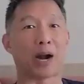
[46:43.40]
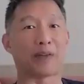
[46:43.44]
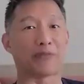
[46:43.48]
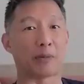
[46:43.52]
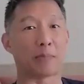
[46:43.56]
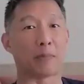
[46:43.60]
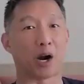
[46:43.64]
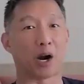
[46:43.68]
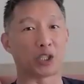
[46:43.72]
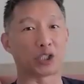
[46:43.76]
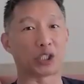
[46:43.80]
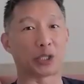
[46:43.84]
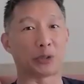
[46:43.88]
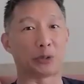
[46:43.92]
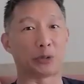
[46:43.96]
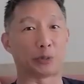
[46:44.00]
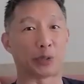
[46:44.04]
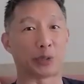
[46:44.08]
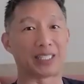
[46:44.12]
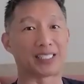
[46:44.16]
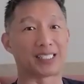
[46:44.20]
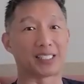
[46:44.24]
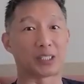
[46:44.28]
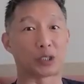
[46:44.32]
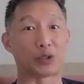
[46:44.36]
profit
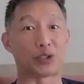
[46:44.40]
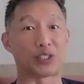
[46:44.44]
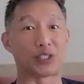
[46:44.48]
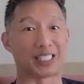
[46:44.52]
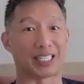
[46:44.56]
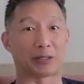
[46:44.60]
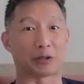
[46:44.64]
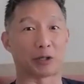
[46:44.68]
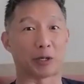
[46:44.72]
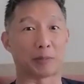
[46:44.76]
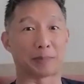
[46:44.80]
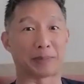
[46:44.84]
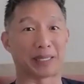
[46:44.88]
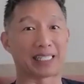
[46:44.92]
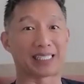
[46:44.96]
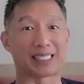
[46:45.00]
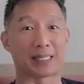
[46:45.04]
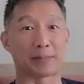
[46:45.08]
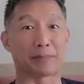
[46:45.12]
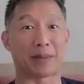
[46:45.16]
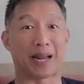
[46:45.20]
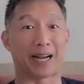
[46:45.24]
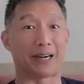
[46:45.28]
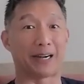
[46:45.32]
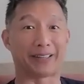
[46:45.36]
margin raises to zero
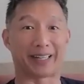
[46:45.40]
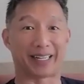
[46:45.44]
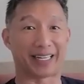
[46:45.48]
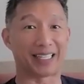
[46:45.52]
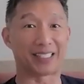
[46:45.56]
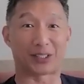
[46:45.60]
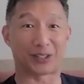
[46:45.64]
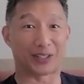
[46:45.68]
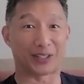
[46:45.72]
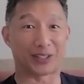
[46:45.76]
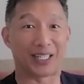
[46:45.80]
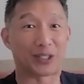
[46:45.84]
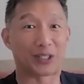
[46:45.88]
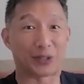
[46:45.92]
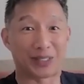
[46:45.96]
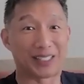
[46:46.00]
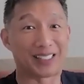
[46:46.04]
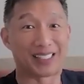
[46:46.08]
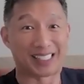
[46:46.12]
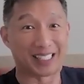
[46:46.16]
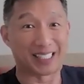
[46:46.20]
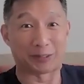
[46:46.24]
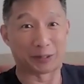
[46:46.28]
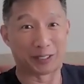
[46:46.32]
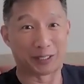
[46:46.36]
because the barriers to entry
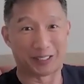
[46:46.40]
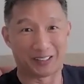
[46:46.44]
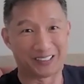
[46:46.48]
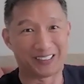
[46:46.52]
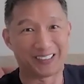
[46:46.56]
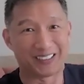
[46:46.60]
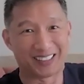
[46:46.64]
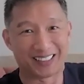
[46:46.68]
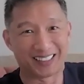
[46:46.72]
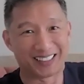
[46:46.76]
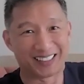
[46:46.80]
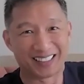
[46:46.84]
is zero.